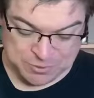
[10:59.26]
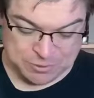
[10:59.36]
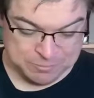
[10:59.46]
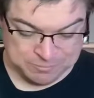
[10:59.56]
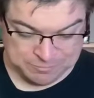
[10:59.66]

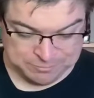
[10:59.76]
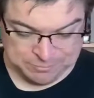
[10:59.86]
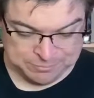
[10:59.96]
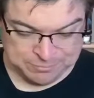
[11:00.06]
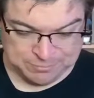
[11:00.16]
or
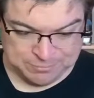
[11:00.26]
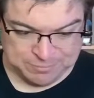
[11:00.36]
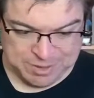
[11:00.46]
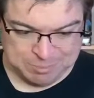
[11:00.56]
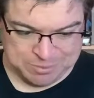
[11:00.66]

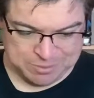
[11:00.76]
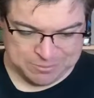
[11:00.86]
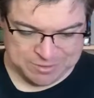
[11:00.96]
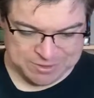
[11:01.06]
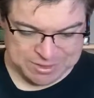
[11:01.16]
pamphlet or
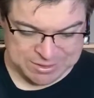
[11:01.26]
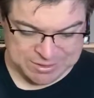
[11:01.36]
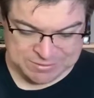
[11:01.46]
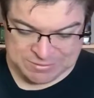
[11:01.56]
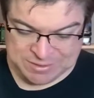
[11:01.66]
whatever that
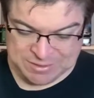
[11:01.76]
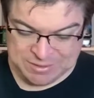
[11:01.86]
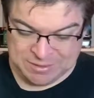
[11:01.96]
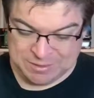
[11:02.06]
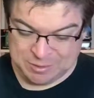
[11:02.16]
is.
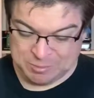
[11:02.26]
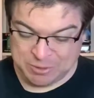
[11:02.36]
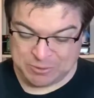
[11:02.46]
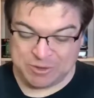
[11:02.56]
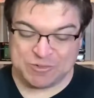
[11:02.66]

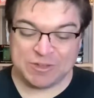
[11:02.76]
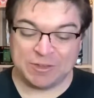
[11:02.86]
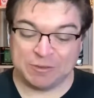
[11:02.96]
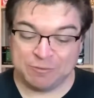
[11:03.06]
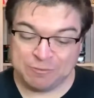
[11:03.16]
Metal Gear
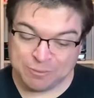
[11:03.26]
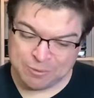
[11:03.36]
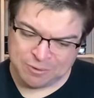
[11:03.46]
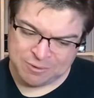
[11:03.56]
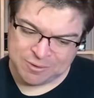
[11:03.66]
Solid
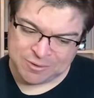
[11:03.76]
4.